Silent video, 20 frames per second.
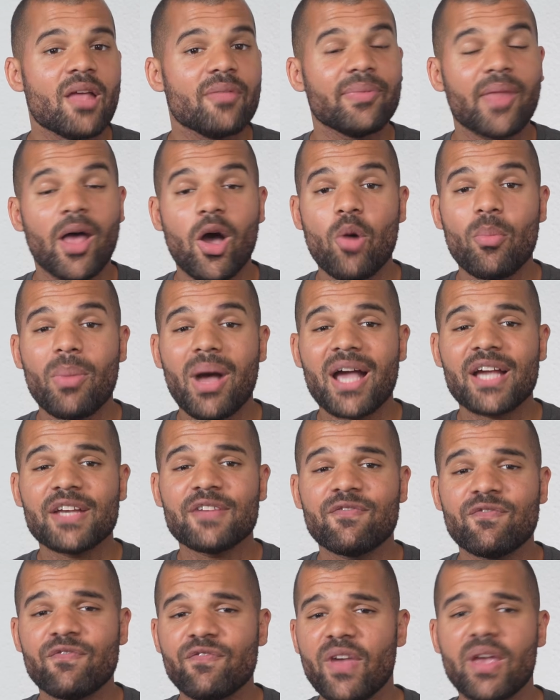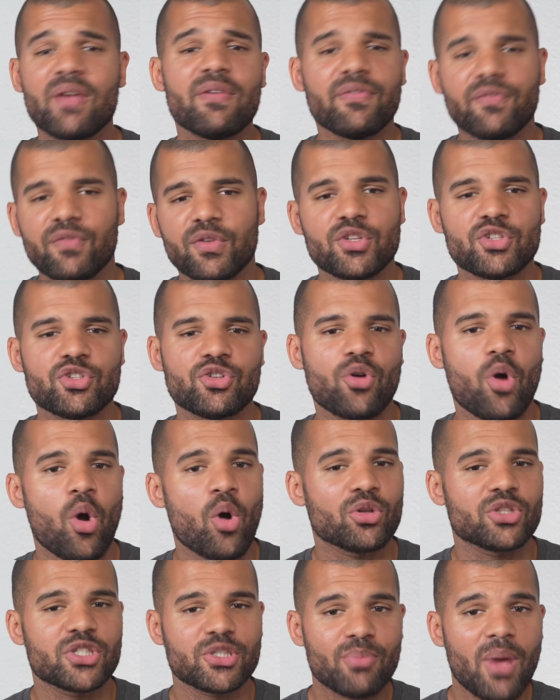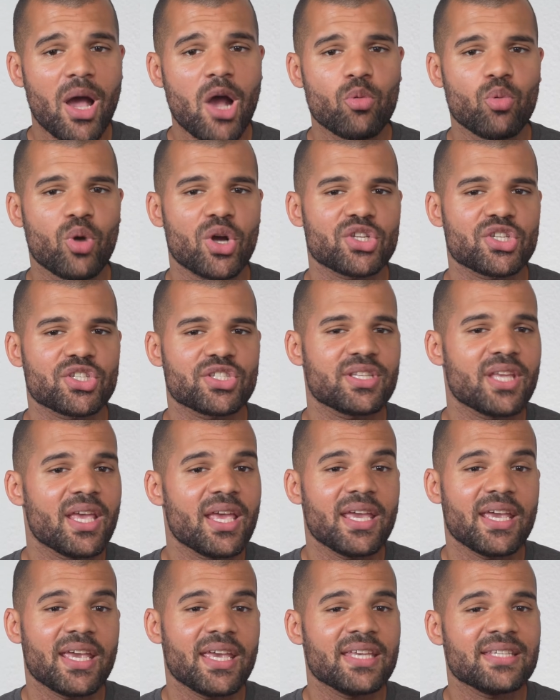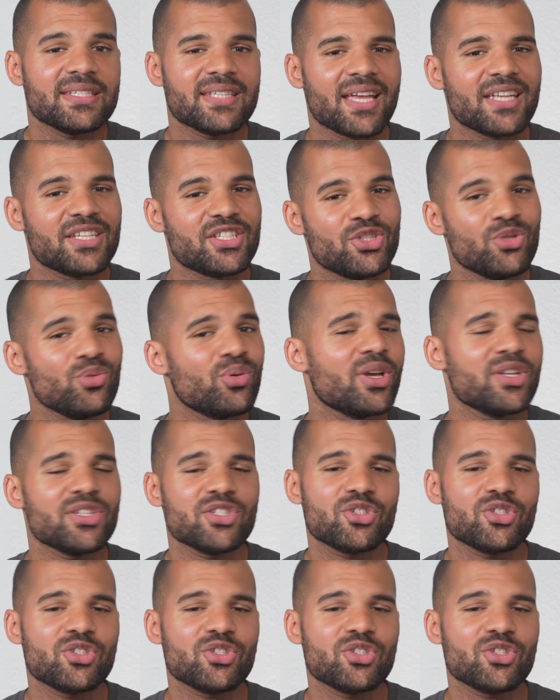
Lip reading: Now, my favorite feature on smartwatches is that you can